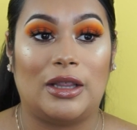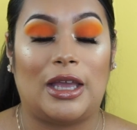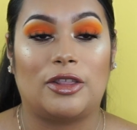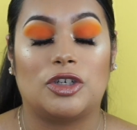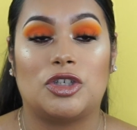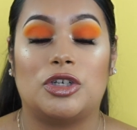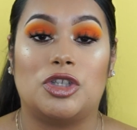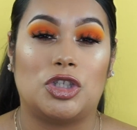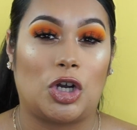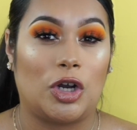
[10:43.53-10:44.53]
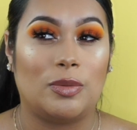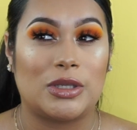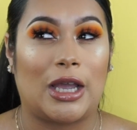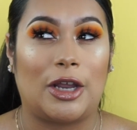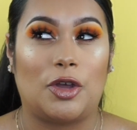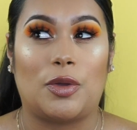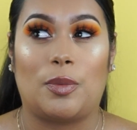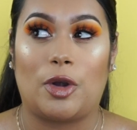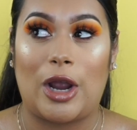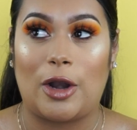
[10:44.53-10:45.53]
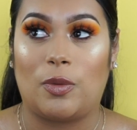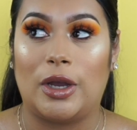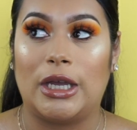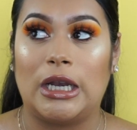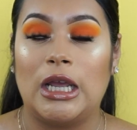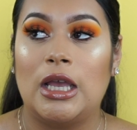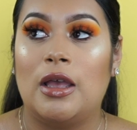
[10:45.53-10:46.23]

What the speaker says: Like, there's certain serums, like I know the Murad one,